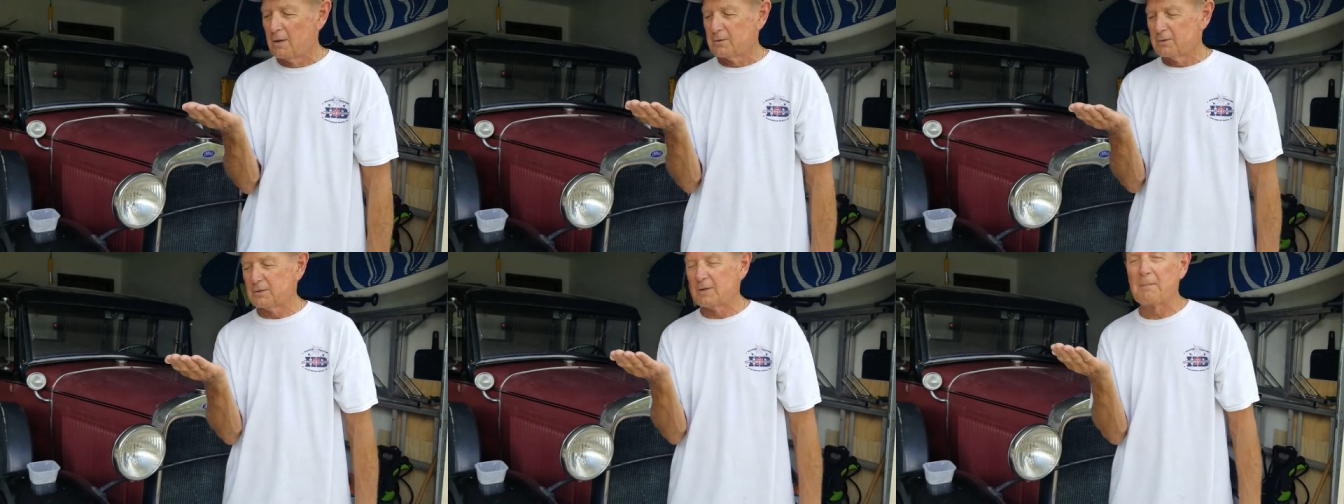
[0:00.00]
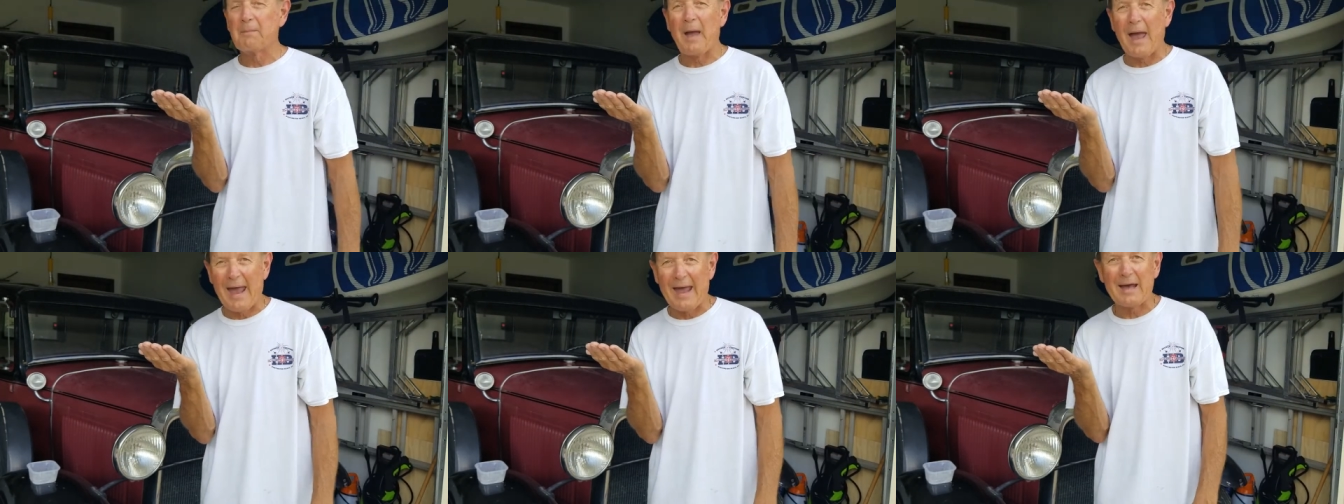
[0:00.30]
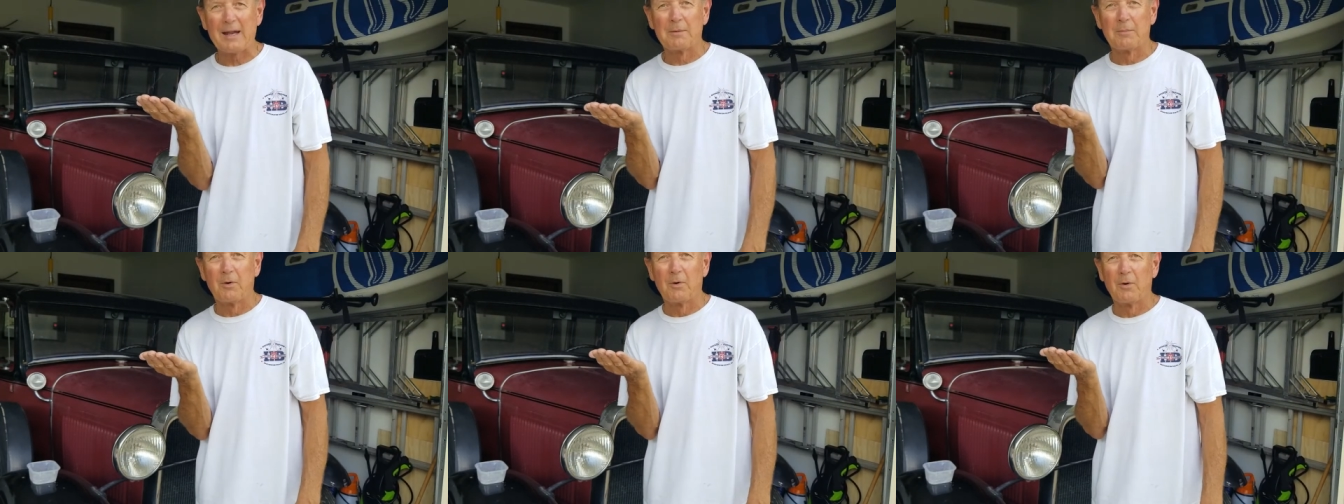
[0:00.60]
some
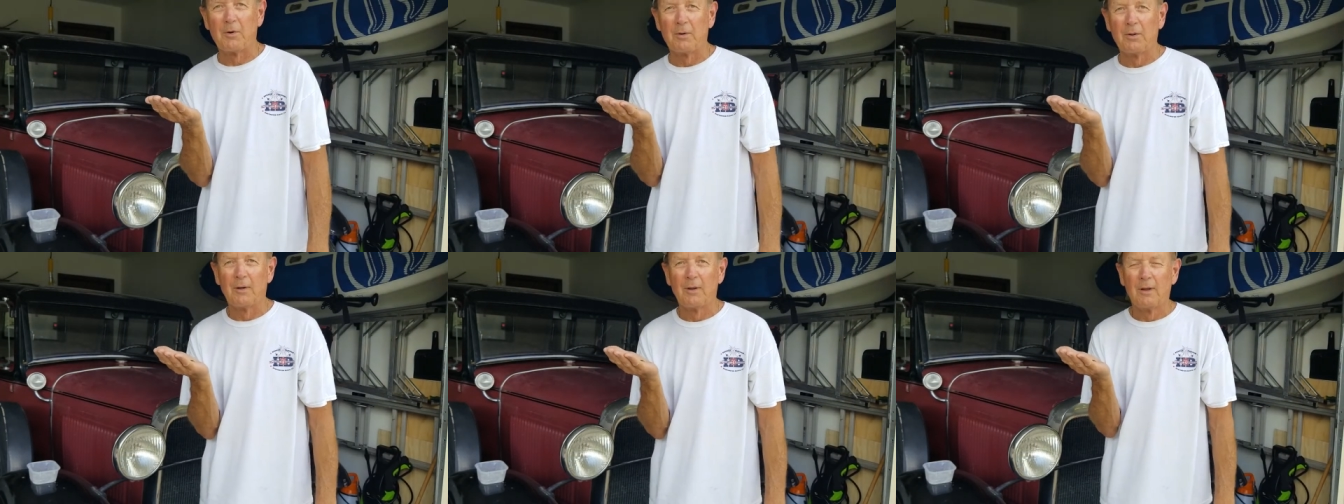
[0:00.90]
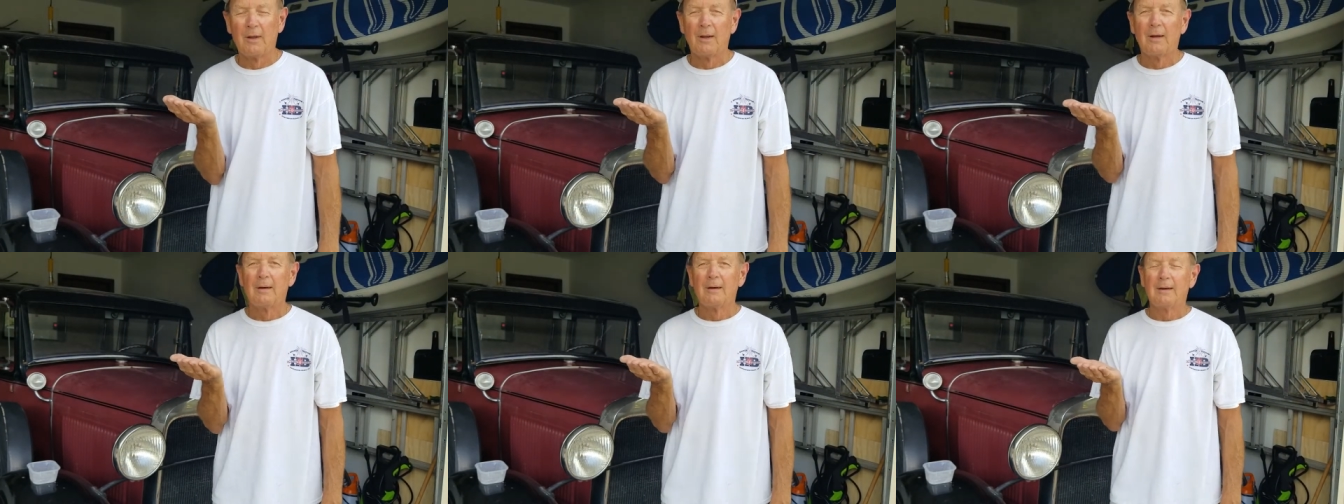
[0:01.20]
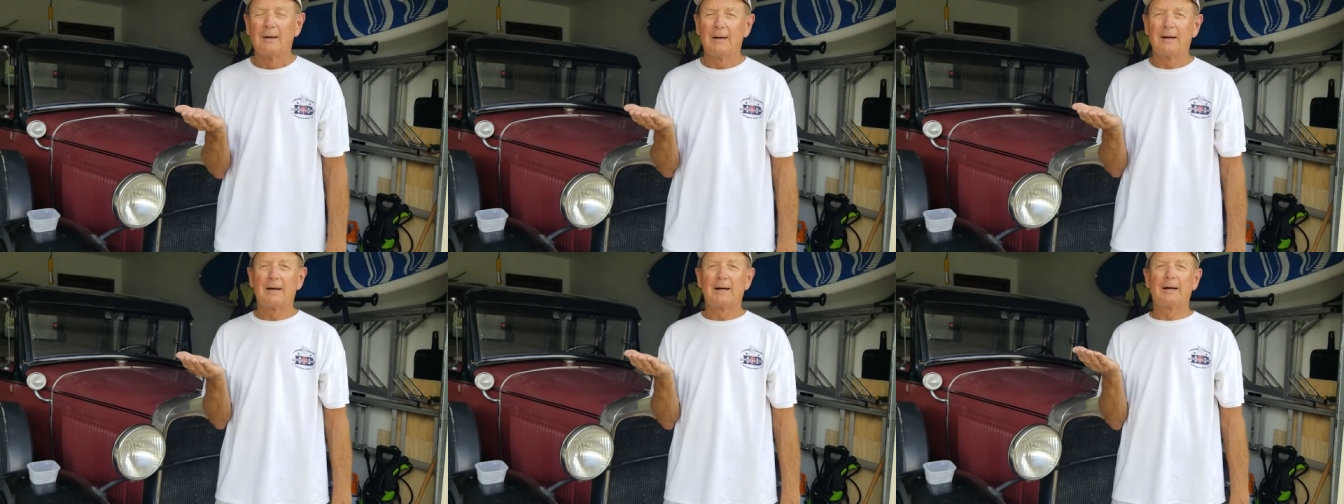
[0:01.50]
animal,
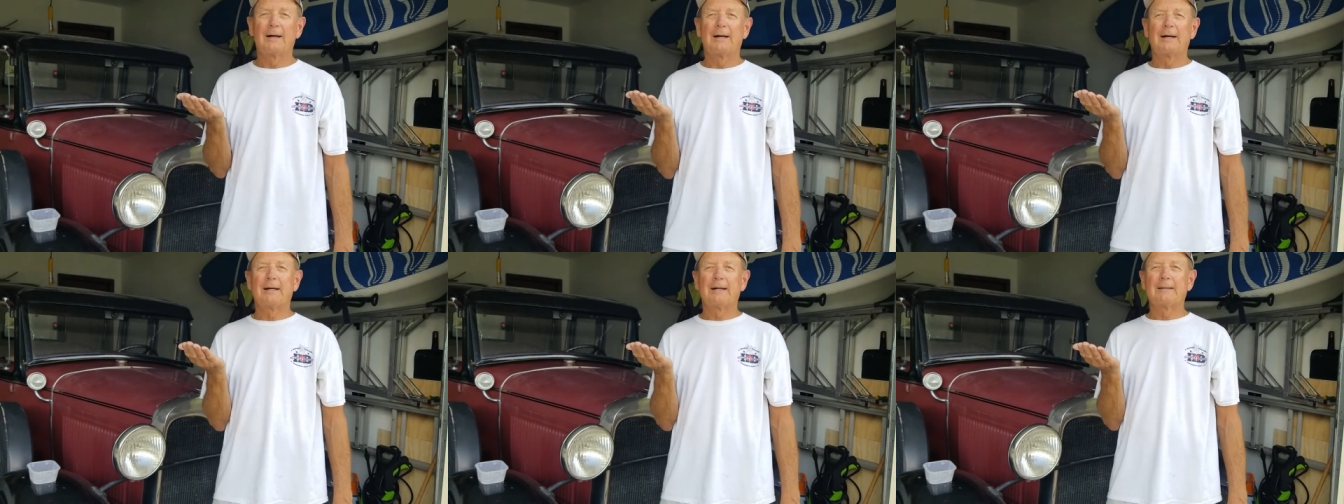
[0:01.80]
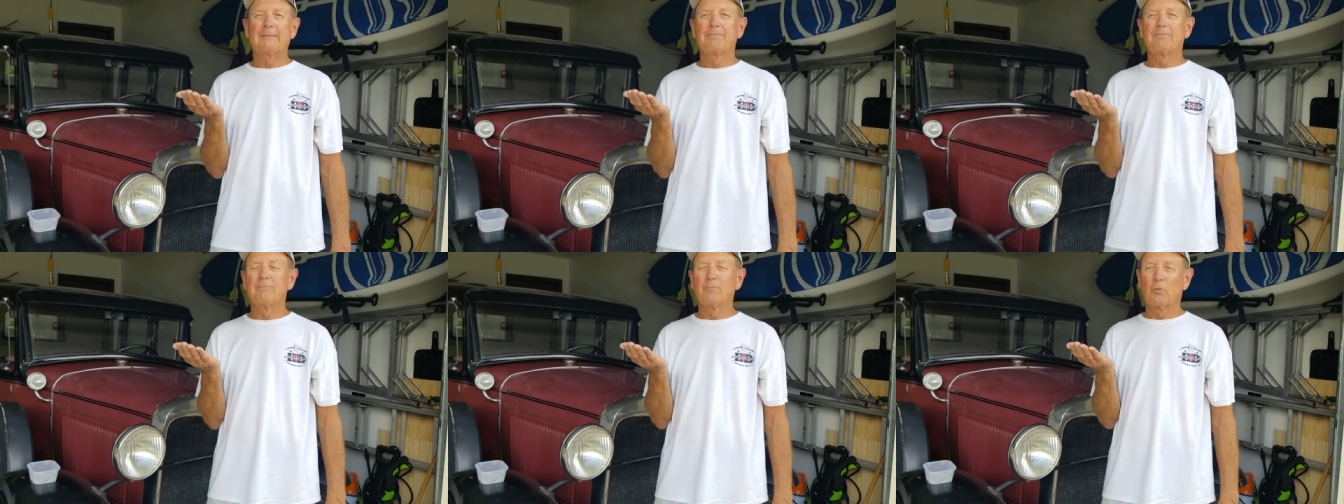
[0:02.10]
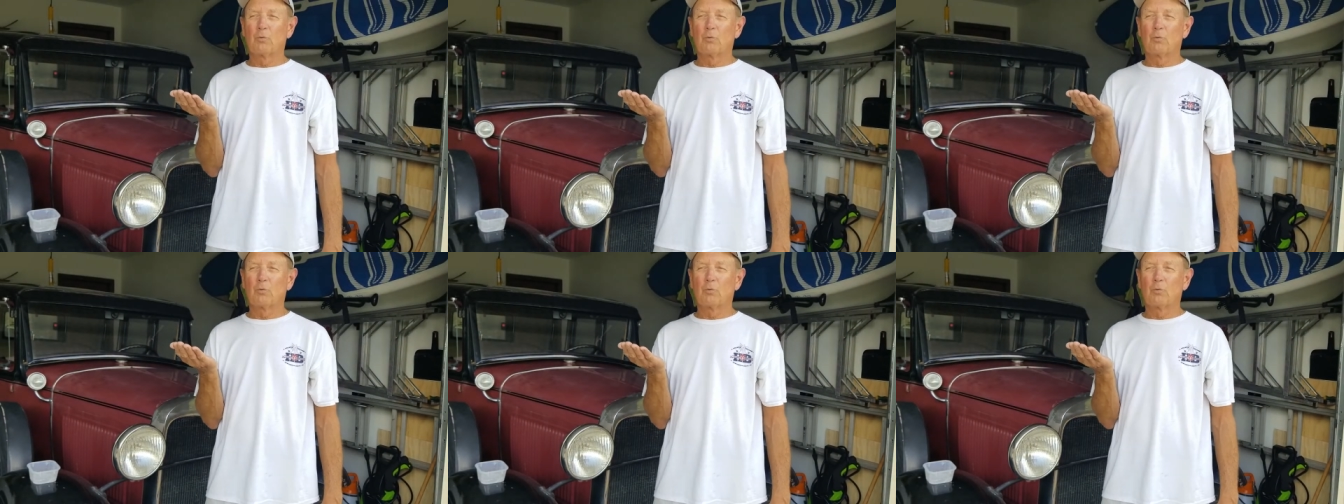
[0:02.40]
uh,